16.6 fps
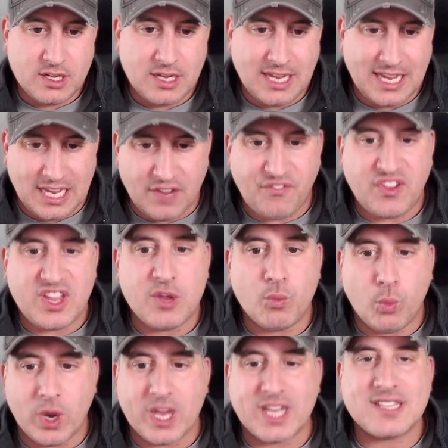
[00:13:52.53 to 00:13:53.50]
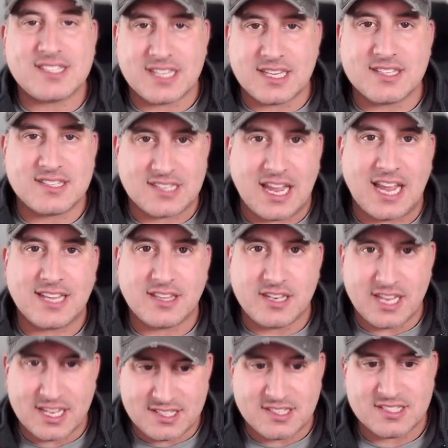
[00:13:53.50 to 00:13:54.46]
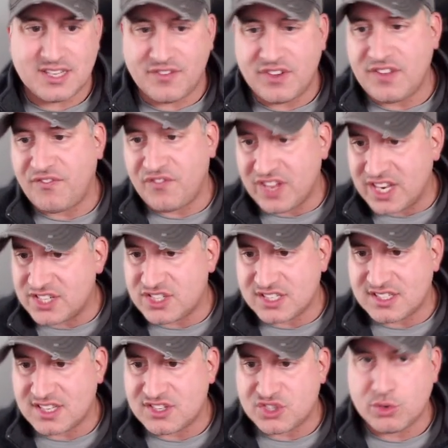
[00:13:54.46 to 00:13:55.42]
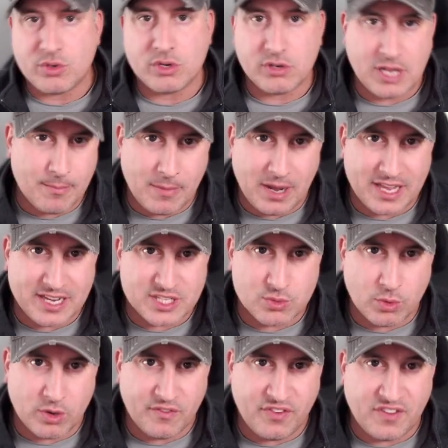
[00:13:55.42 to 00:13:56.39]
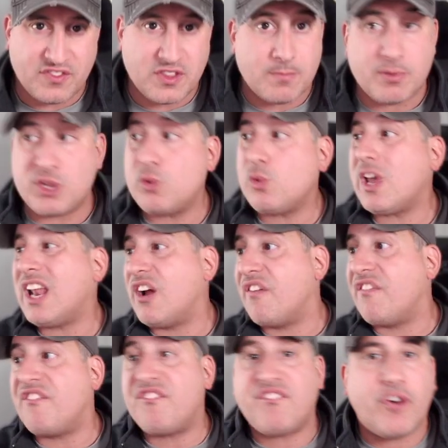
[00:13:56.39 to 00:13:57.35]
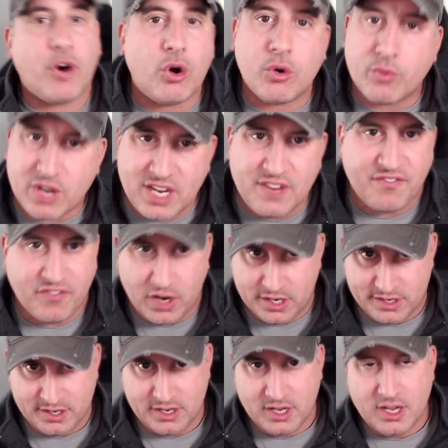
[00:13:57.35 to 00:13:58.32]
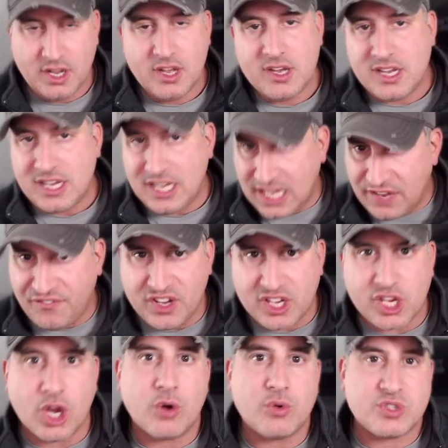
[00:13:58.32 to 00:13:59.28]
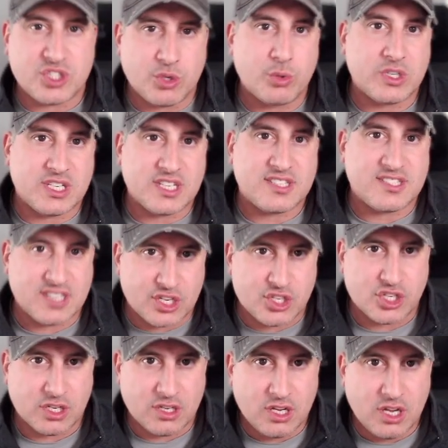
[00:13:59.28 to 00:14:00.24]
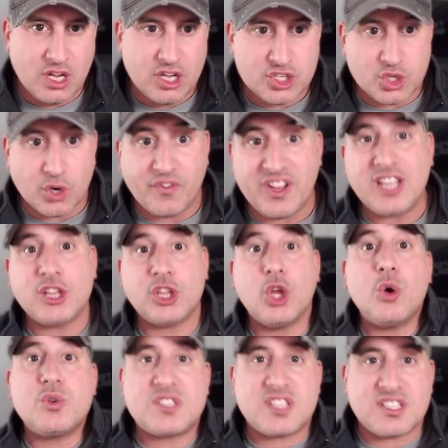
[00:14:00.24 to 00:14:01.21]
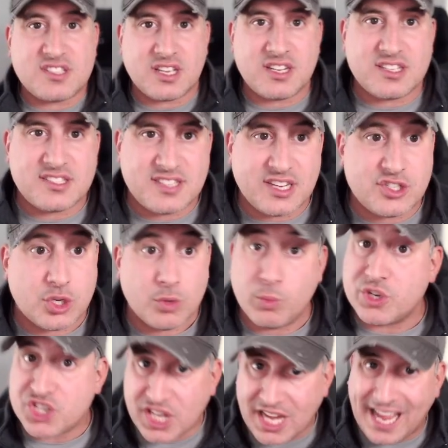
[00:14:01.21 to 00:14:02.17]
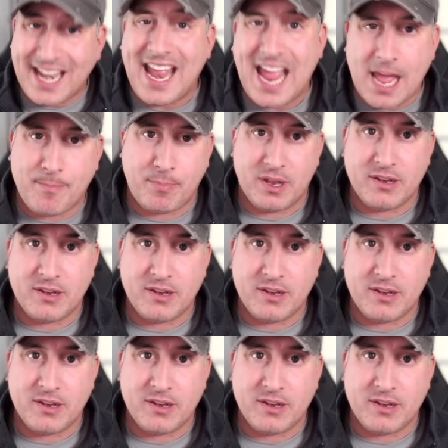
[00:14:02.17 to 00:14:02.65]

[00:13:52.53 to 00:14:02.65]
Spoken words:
if he wins inside the distance. If he finishes this dude, he'll get minus 150. But you get a full refund if it goes to a decision. So if he loses a decision, which can happen,